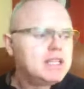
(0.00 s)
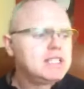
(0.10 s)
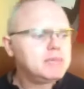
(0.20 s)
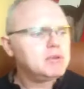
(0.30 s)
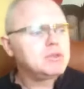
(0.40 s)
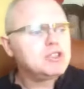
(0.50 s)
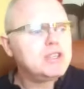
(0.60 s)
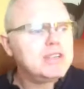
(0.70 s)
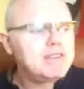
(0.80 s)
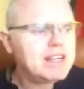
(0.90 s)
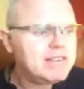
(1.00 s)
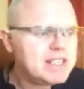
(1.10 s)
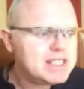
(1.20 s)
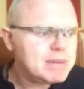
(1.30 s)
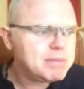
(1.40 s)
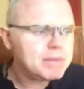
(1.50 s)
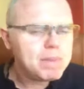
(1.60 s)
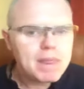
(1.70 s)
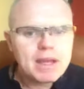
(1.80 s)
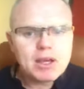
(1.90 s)
Tip number 3, very, very simple.
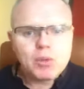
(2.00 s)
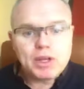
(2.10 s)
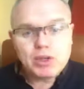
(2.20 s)
When